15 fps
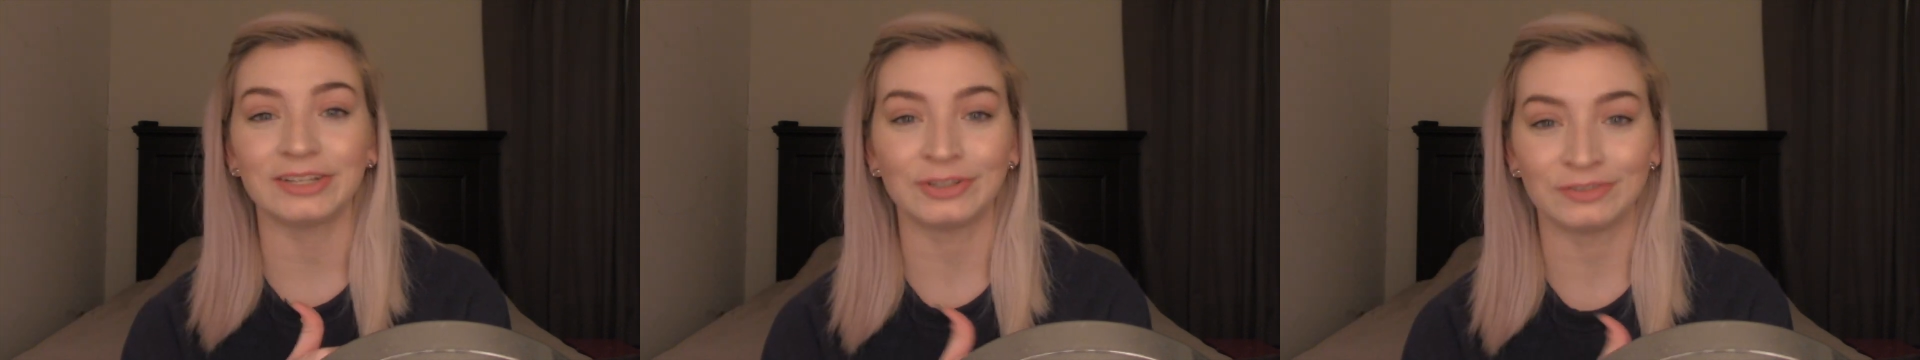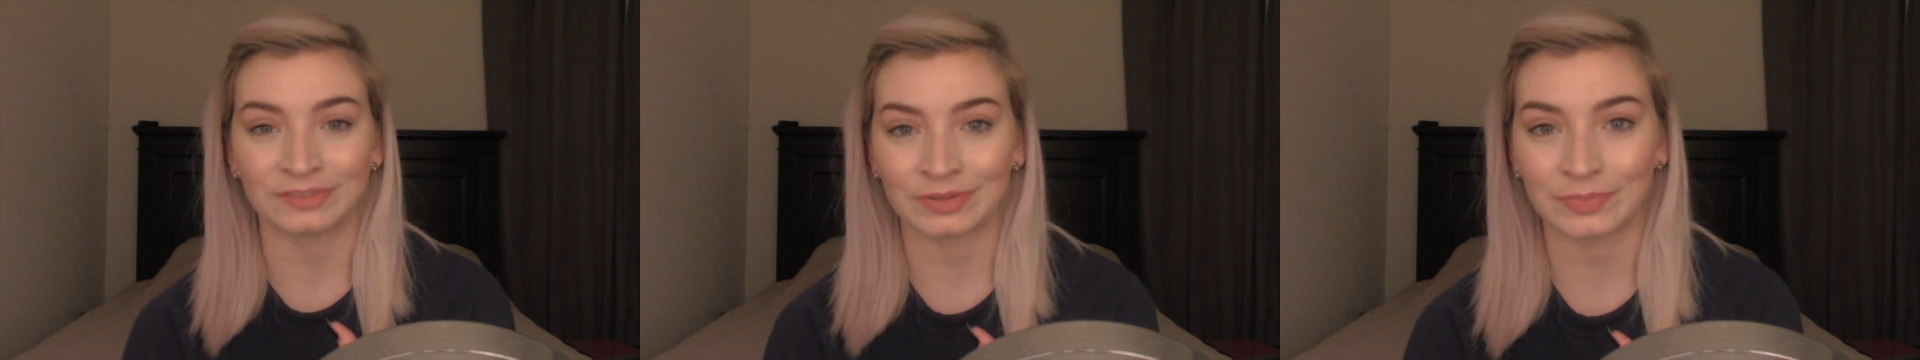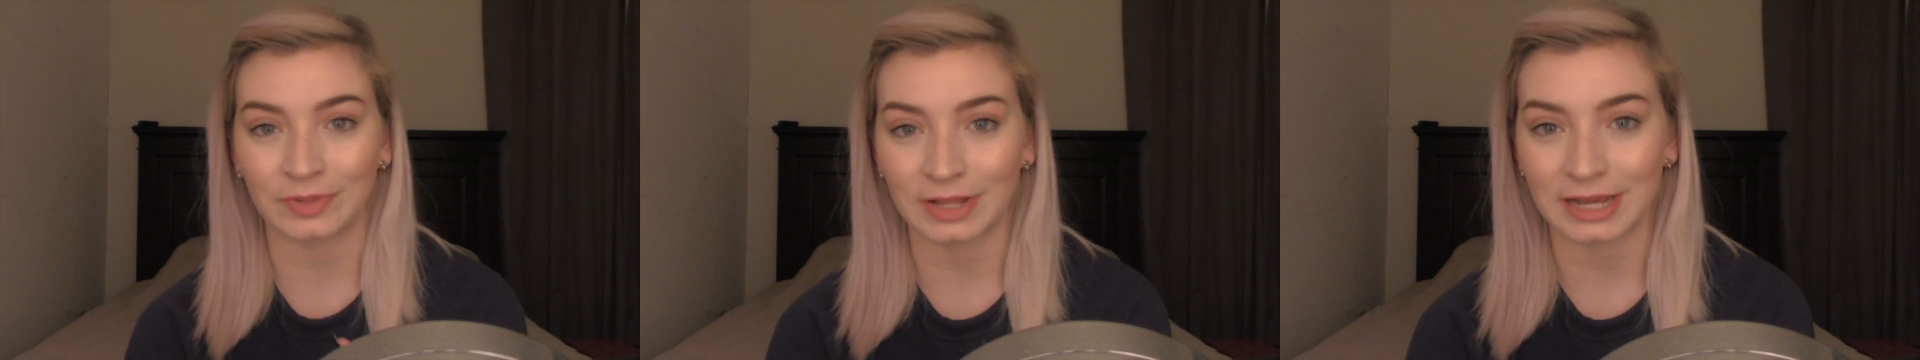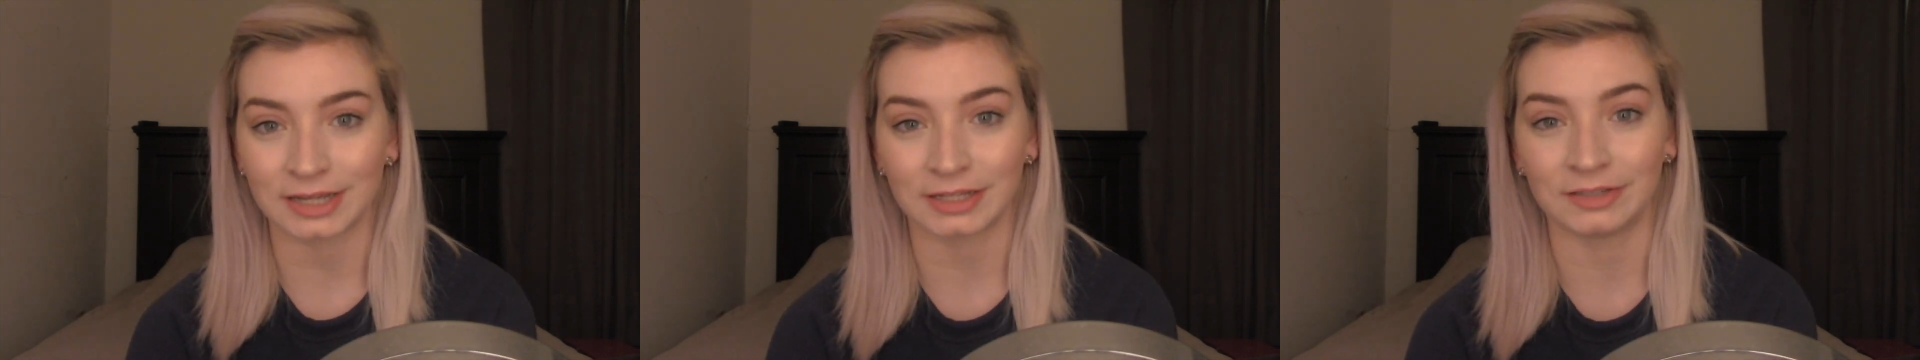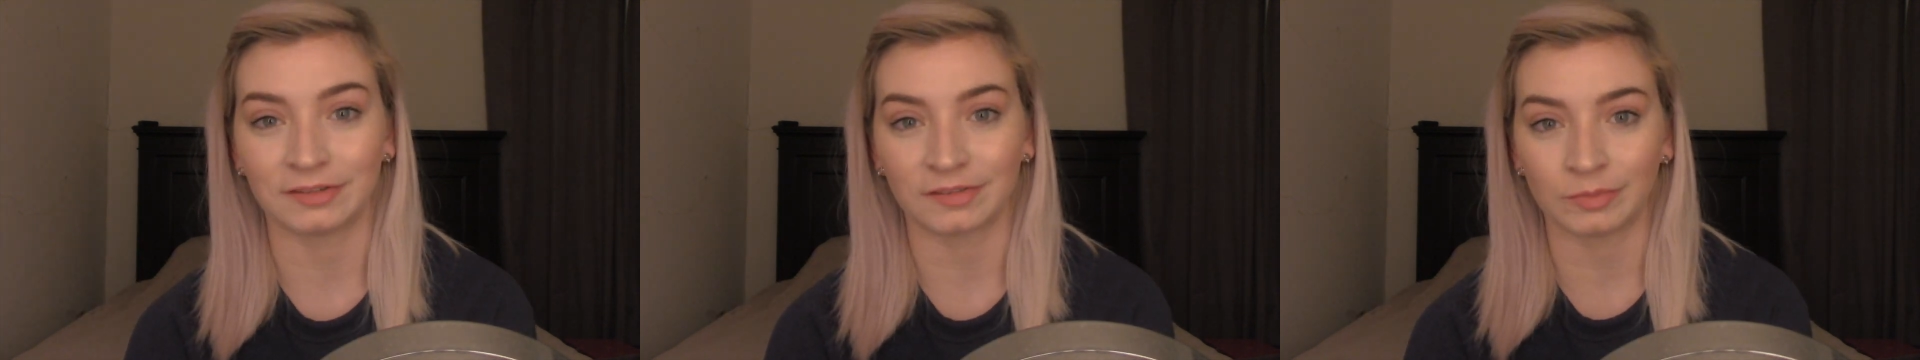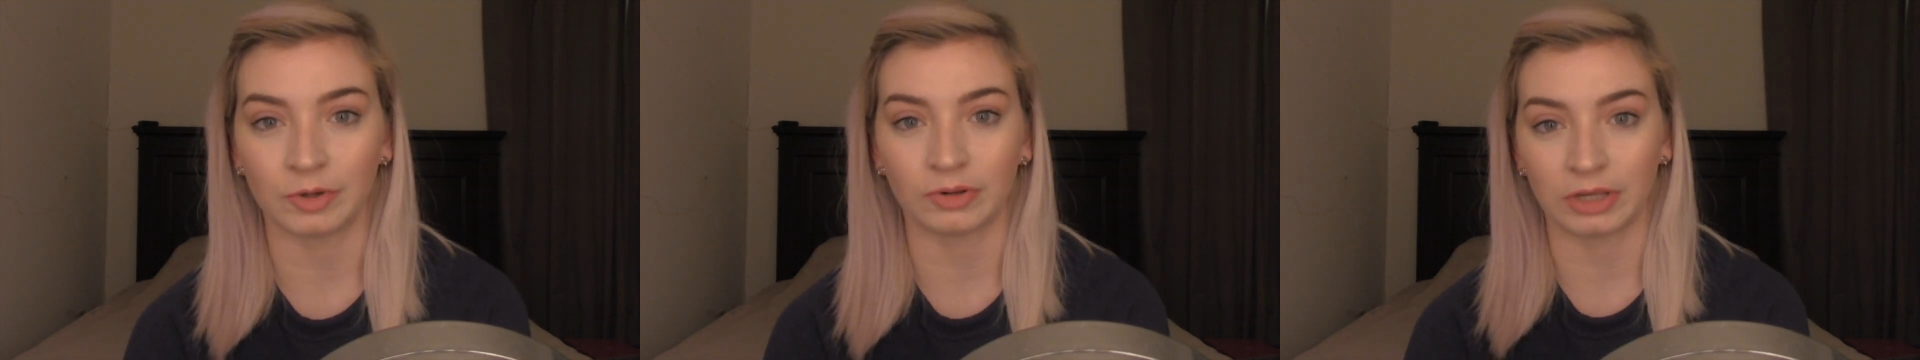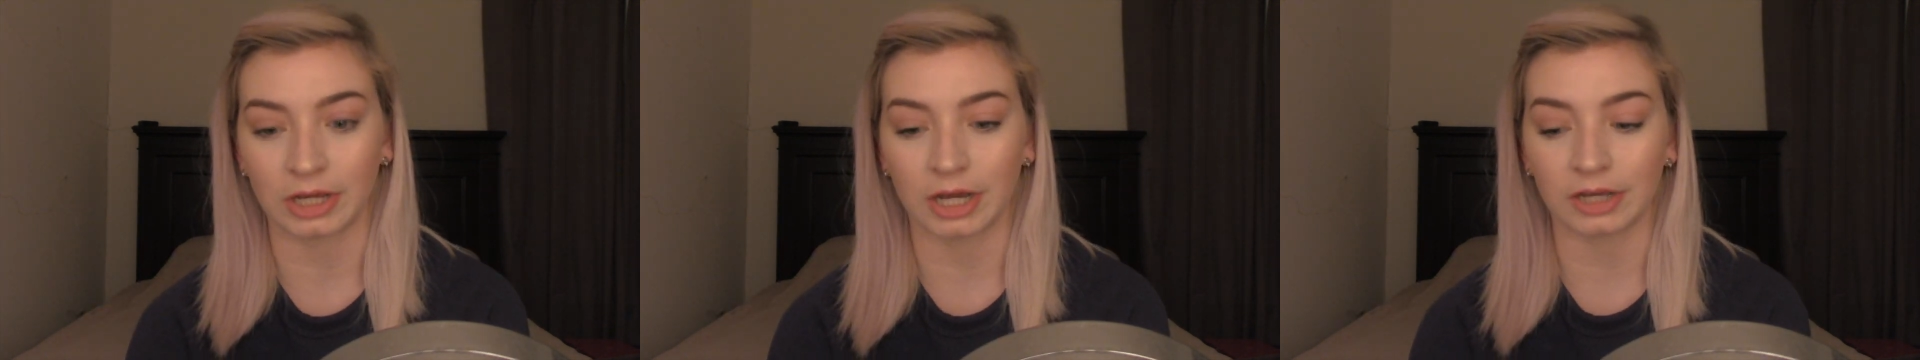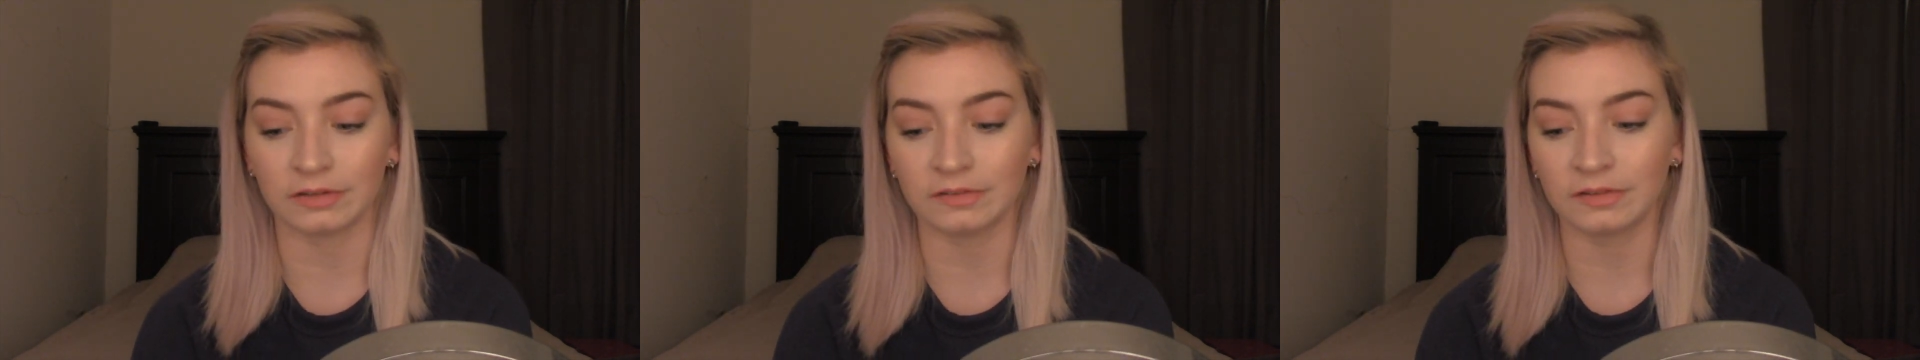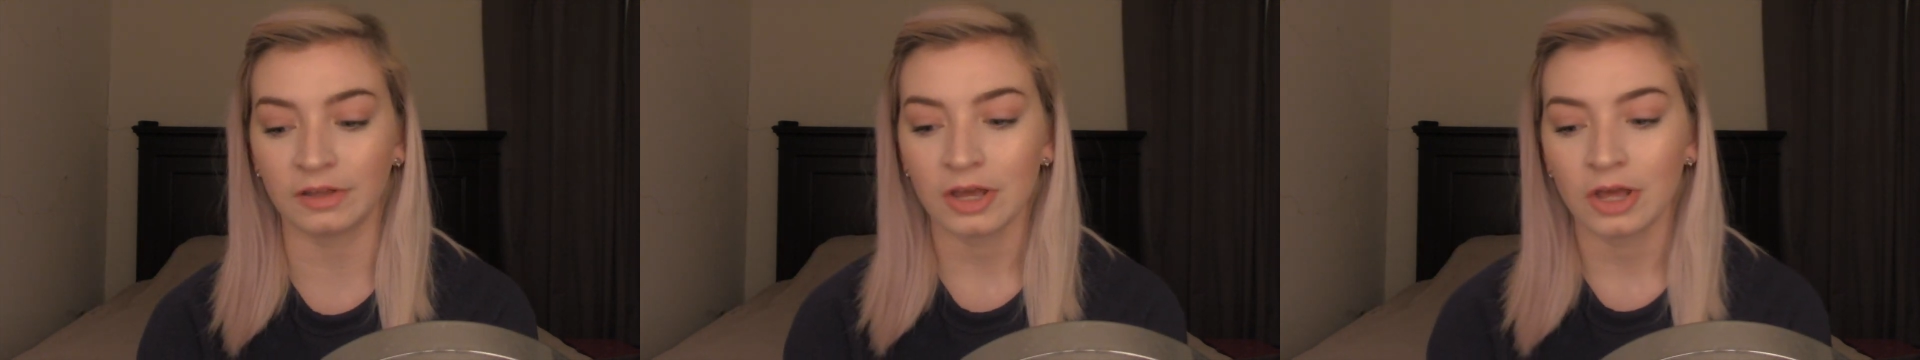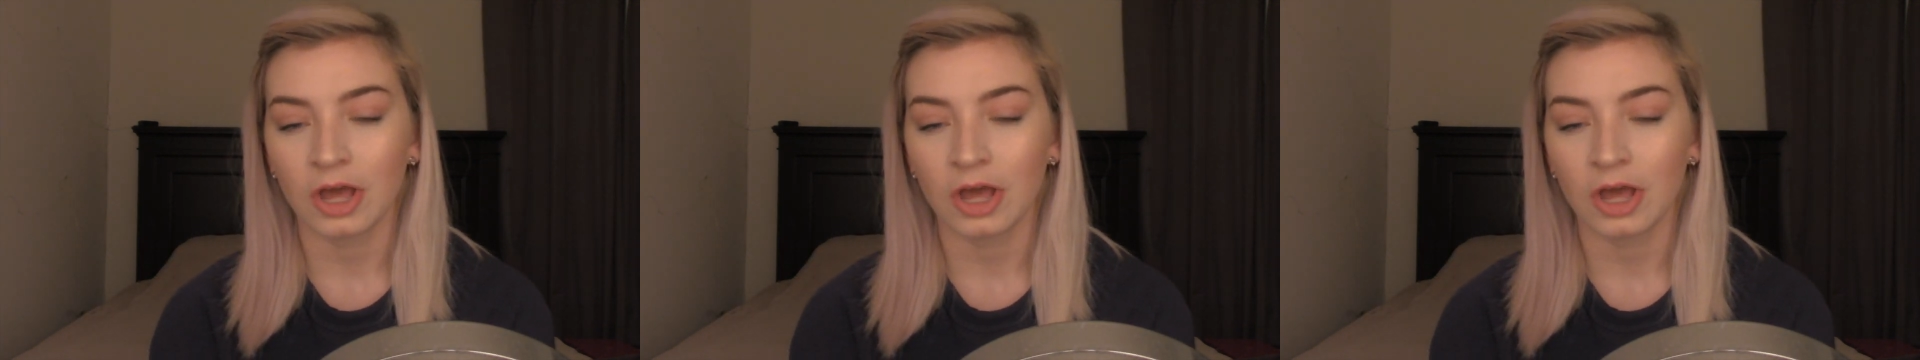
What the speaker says: using black in smoky eyes,